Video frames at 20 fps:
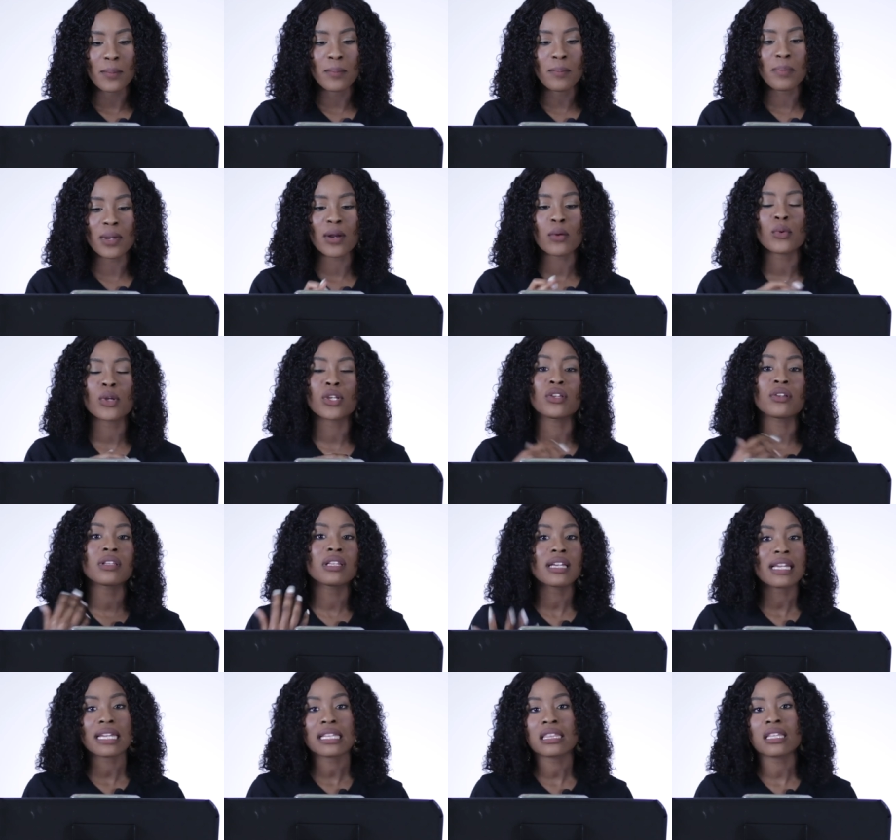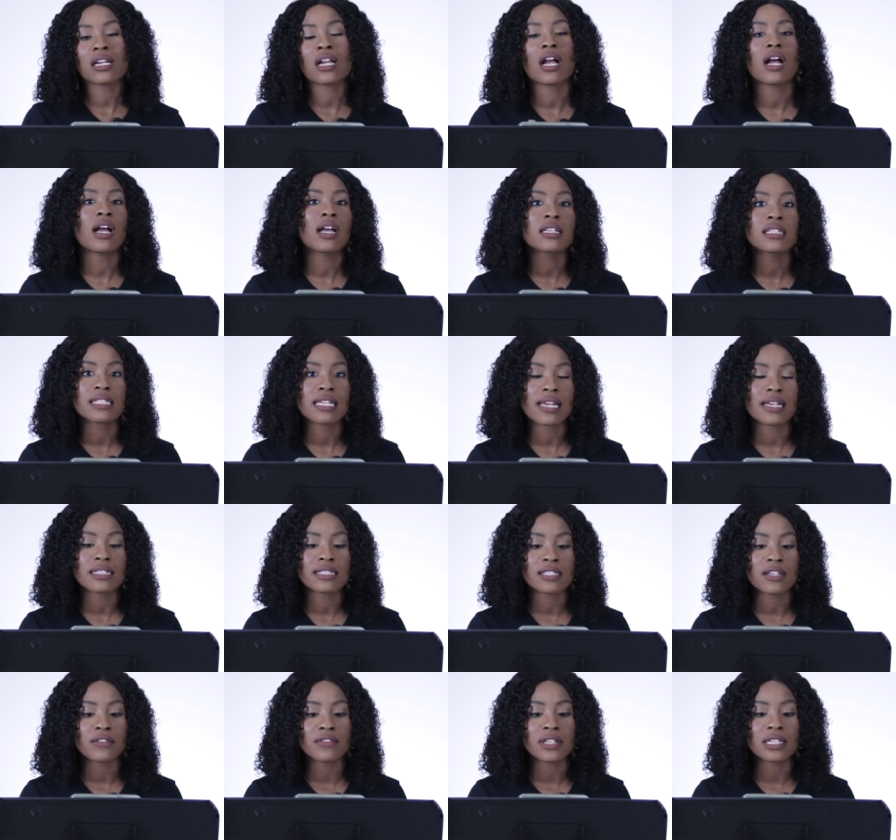But when you look at the
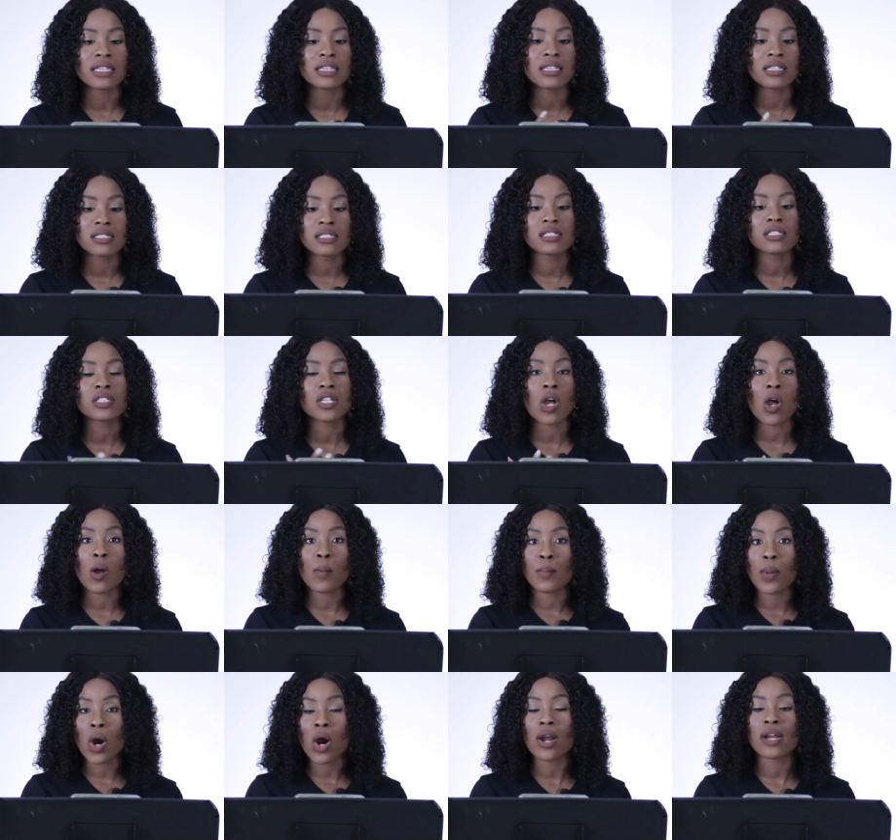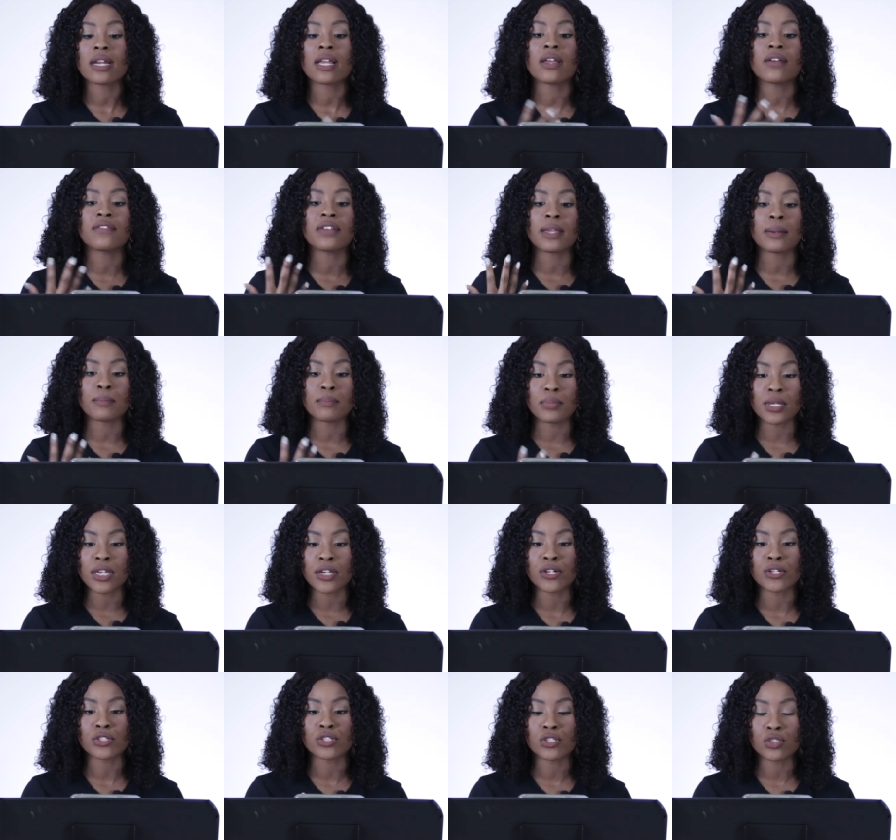context of it, this is all part of a
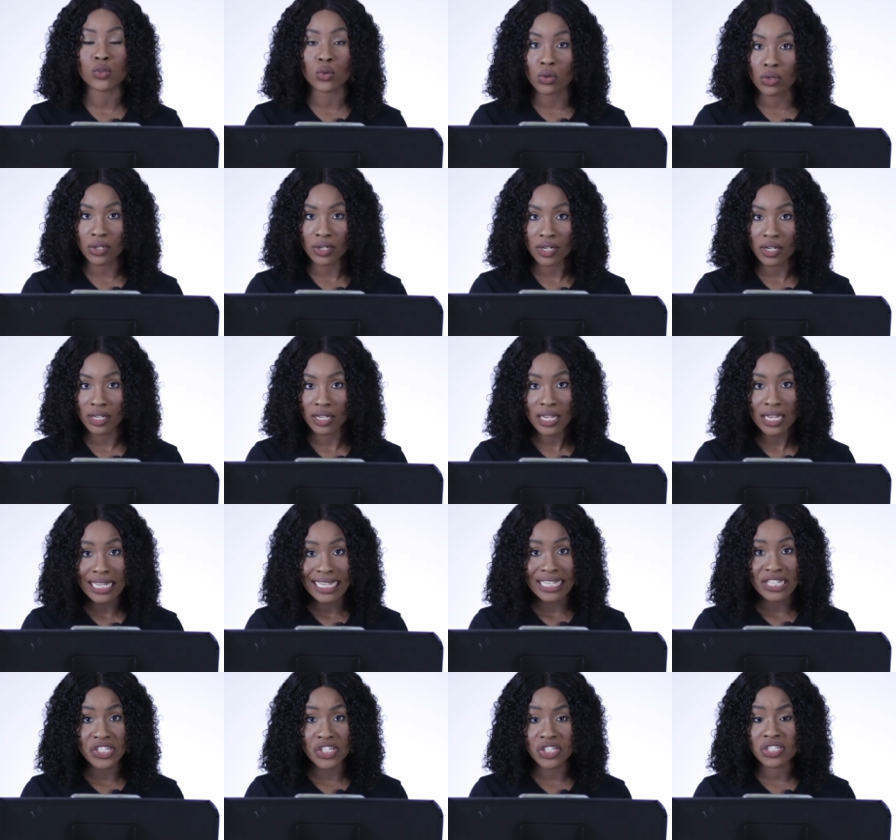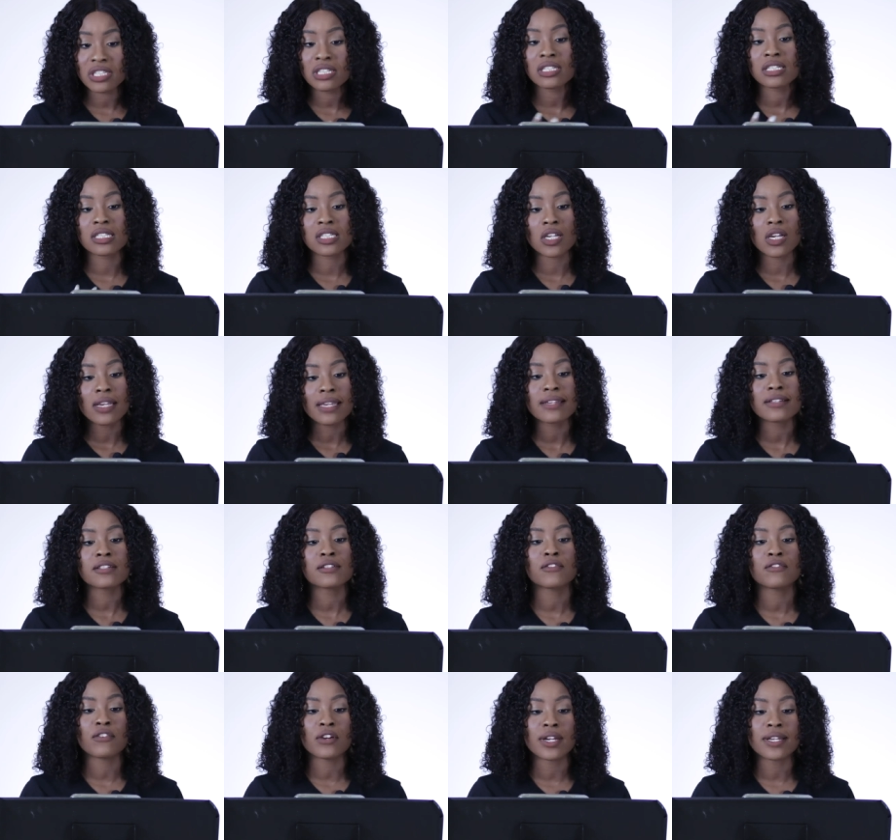bigger story. Jesus took
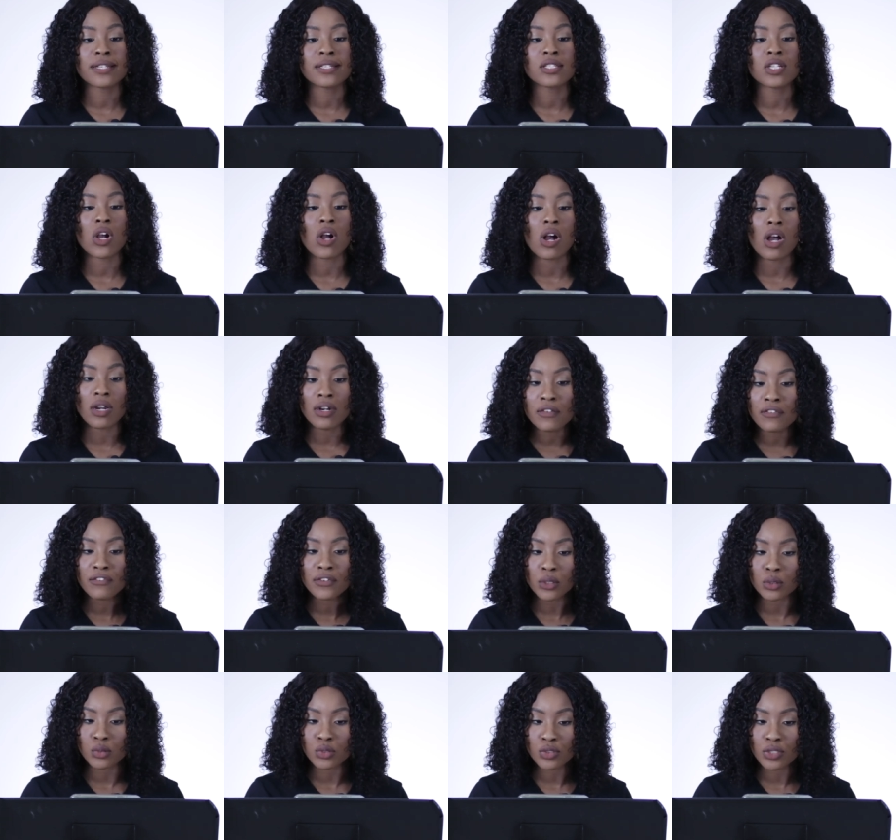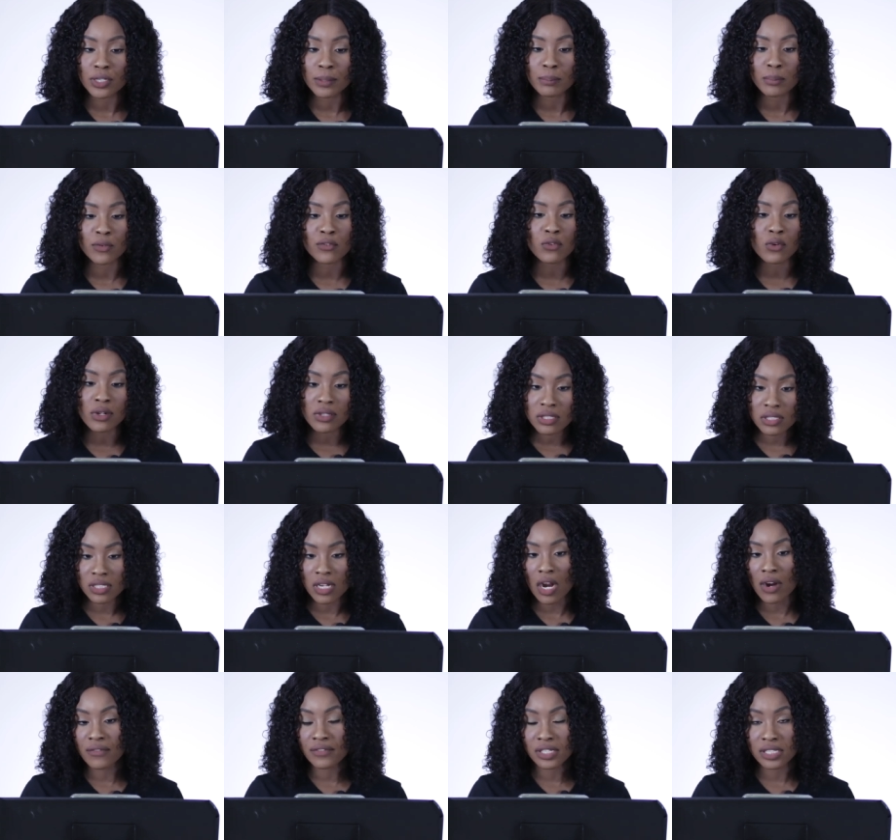his friends on a field trip before this
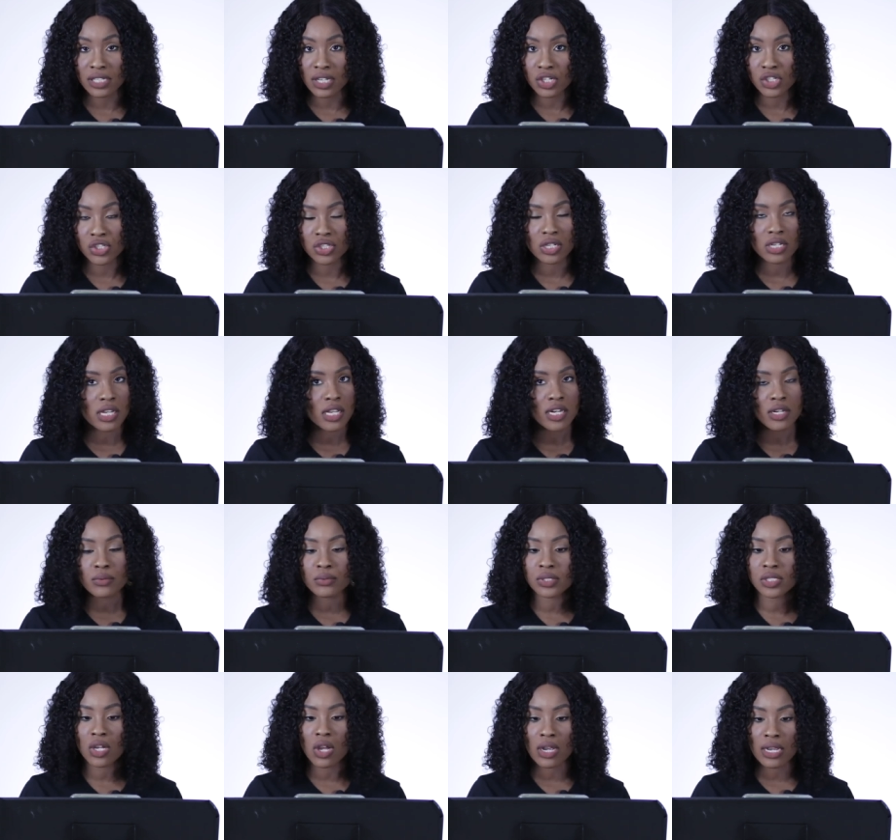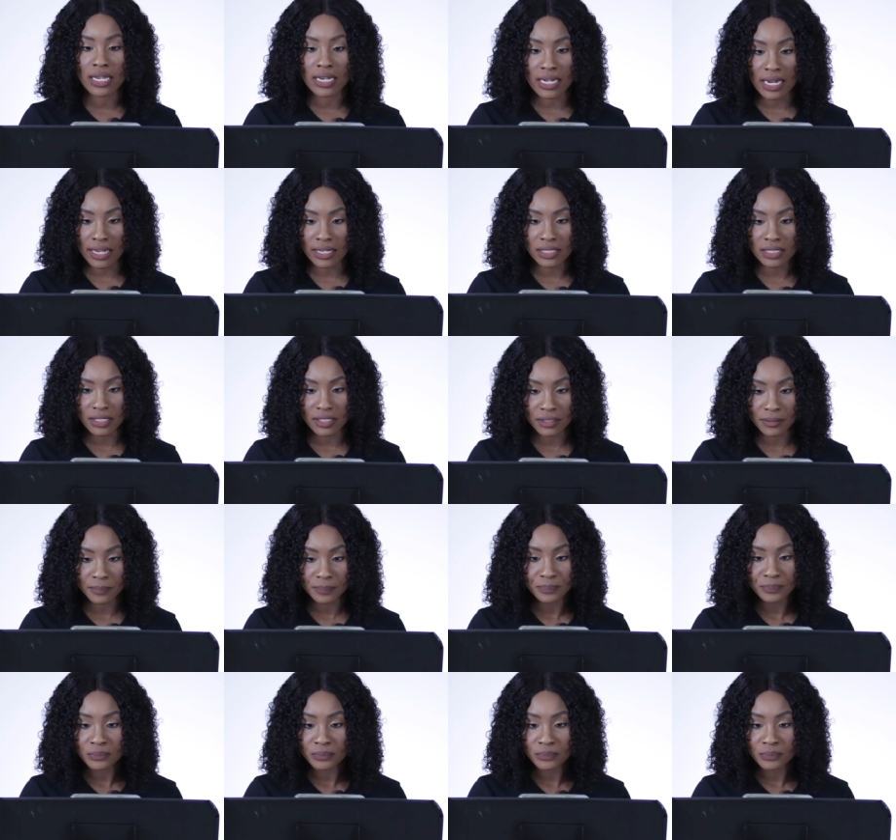conversation, and it was all connected.